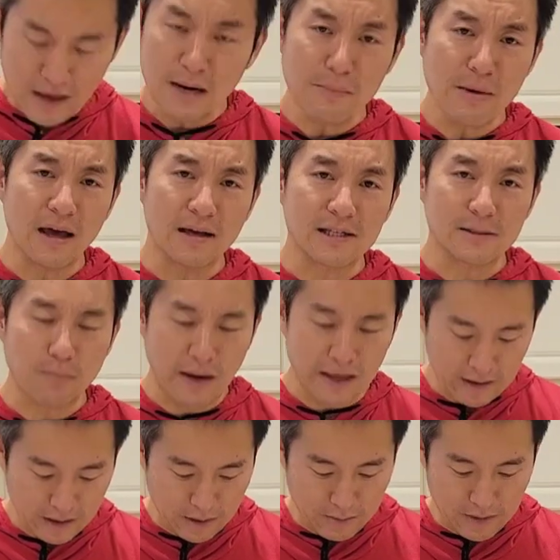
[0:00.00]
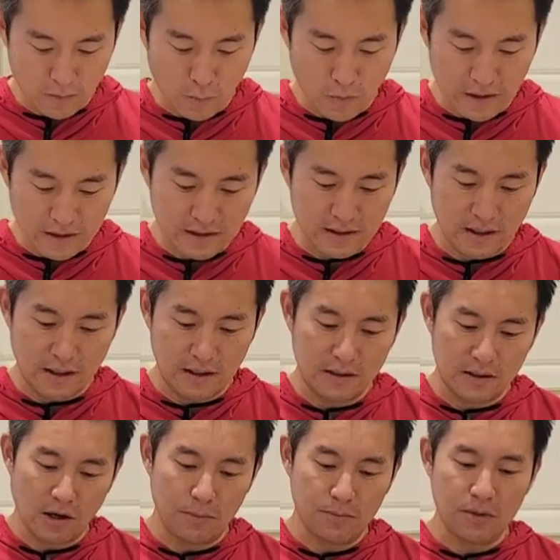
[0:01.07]
let me explain a little bit what
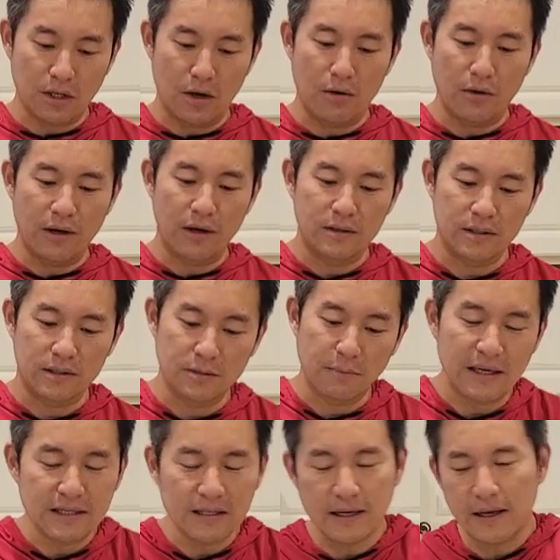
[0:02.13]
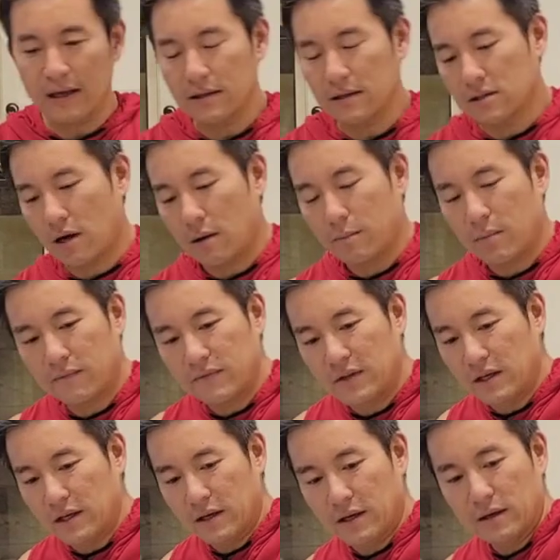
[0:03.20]
the top sirloin is. It's basically at the top of
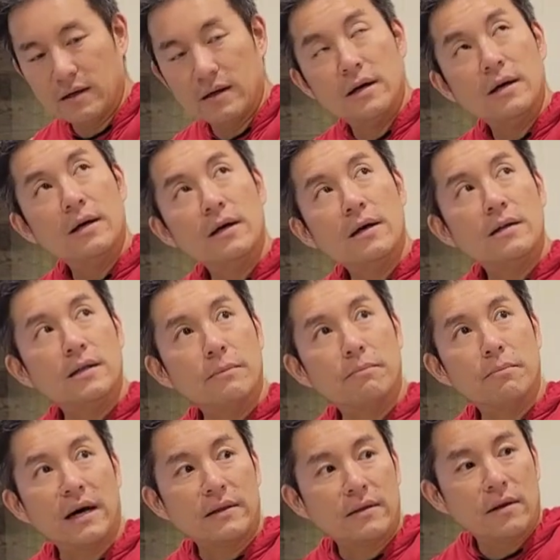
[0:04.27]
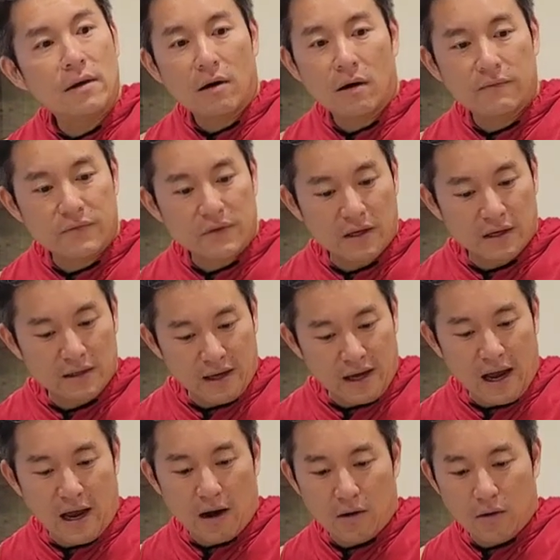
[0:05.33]
the butt of the
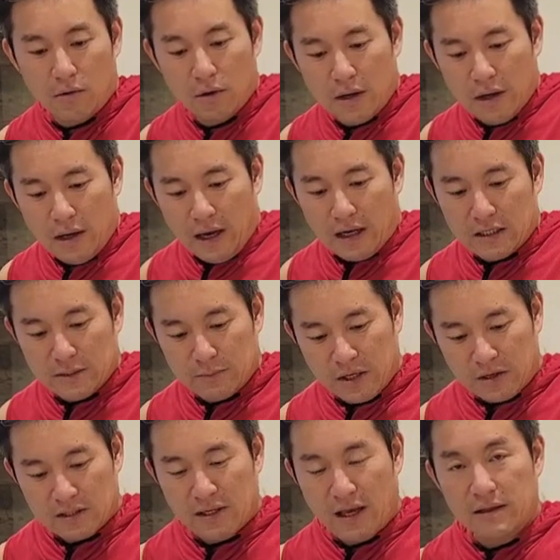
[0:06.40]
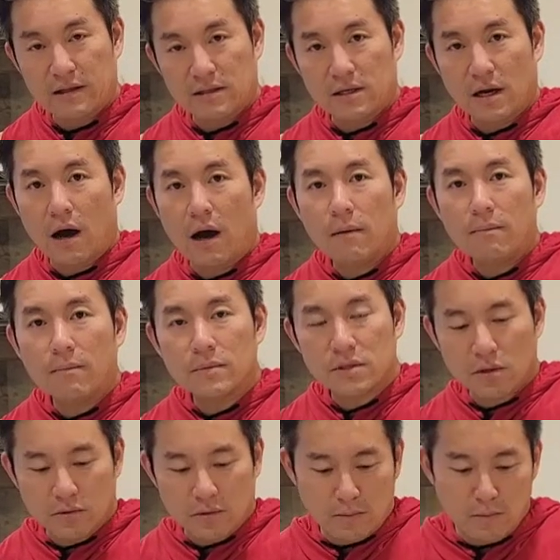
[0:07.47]
cow, and it's because at the top.
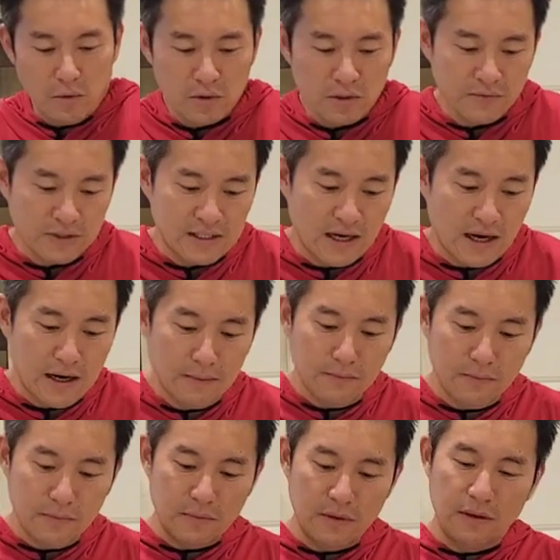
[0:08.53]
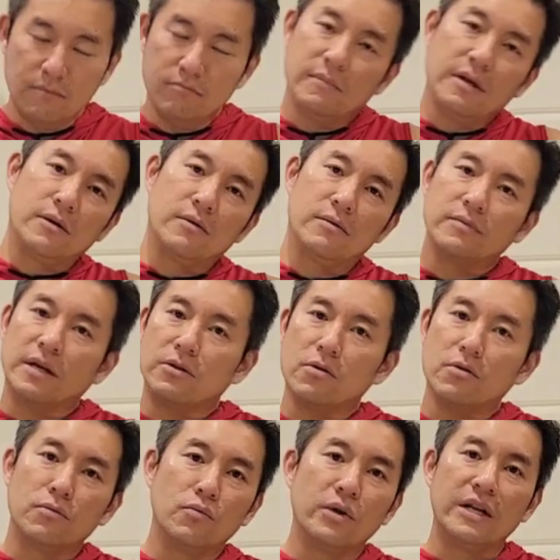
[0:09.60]
So most of the time, they
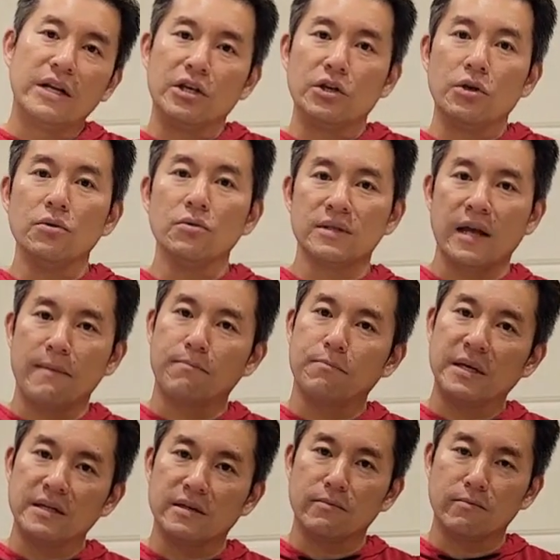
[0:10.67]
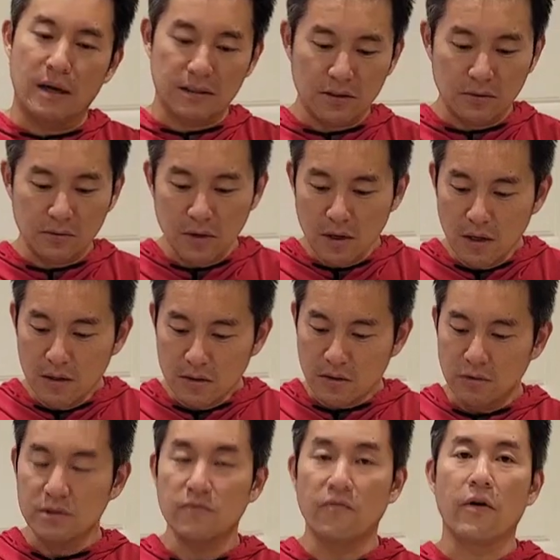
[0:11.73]
don't really use that piece of muscle,
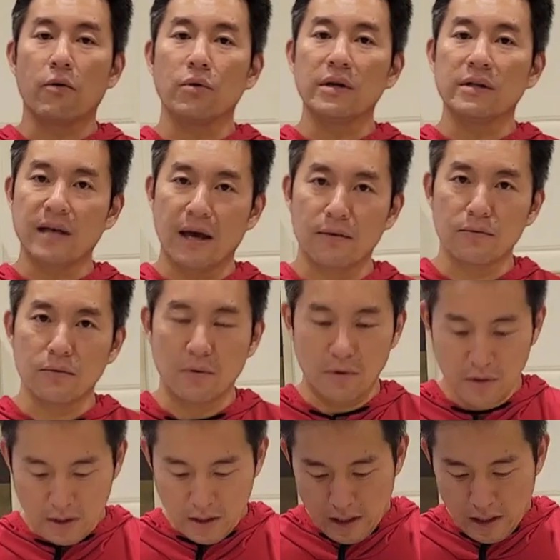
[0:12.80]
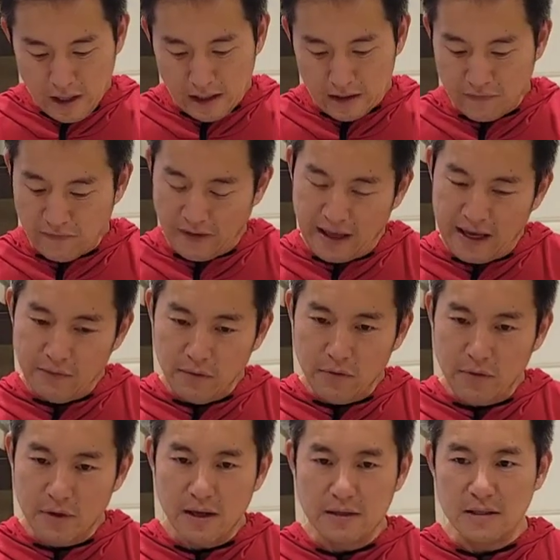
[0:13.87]
so it's very tender. And the
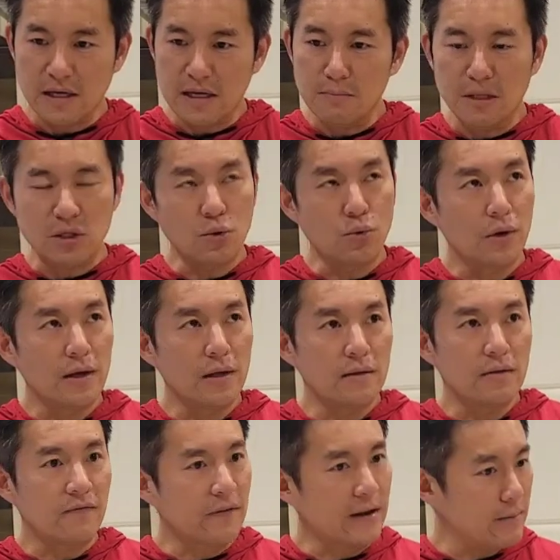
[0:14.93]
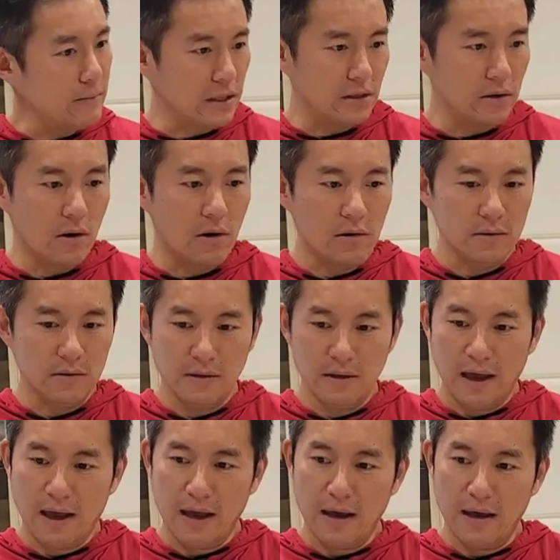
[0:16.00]
flavor, it's in between filet mignon
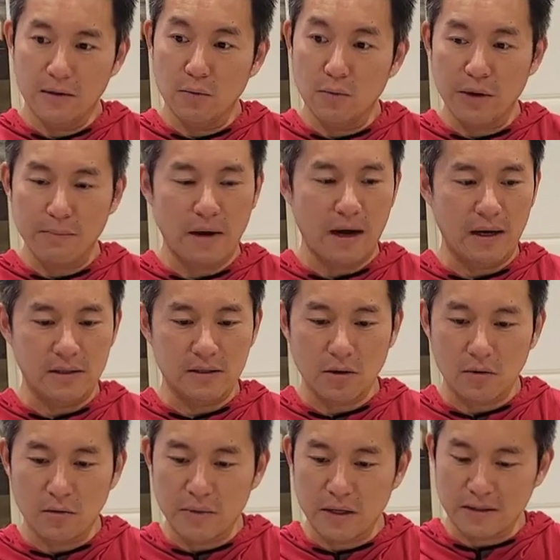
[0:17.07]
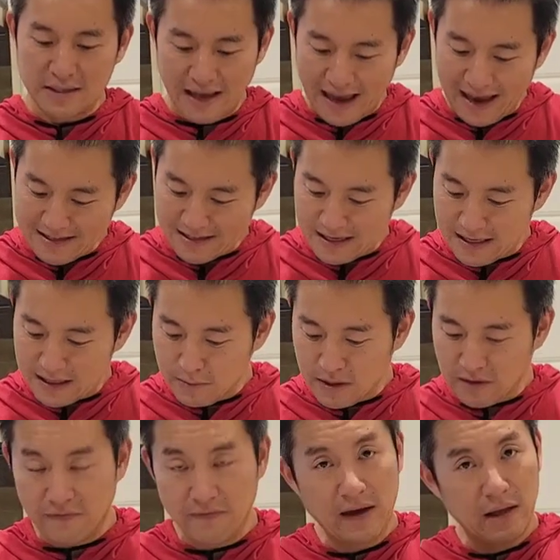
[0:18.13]
and ribeye. So because it has a little bit
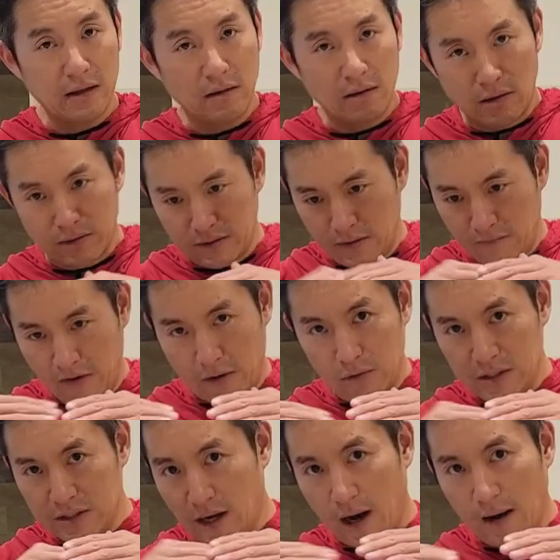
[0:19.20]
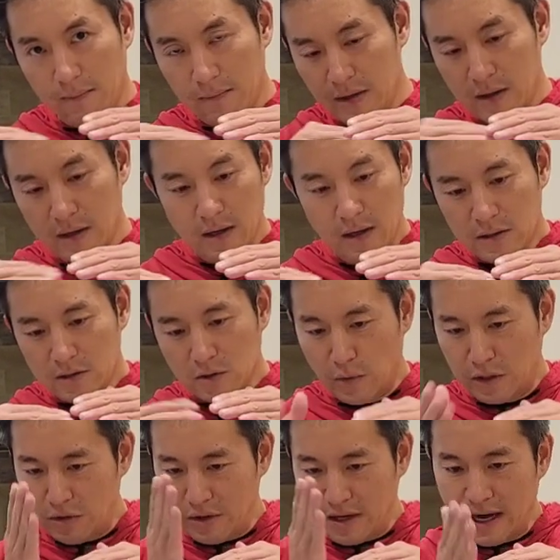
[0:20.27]
of fat on the very top, so
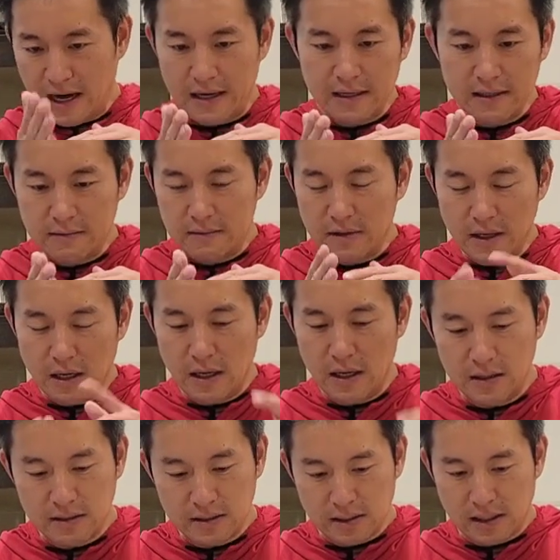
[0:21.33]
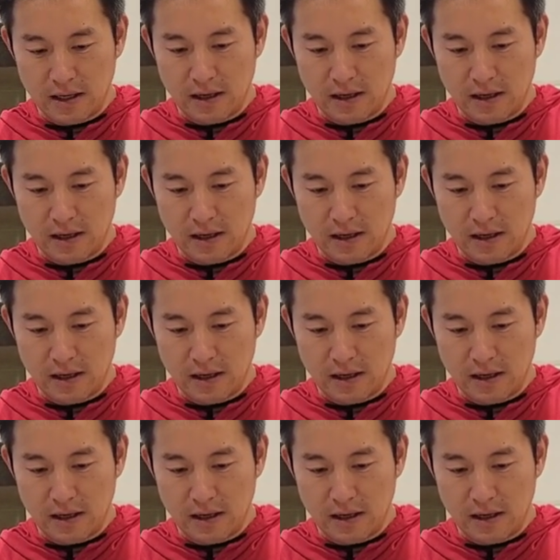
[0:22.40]
when you cut it, it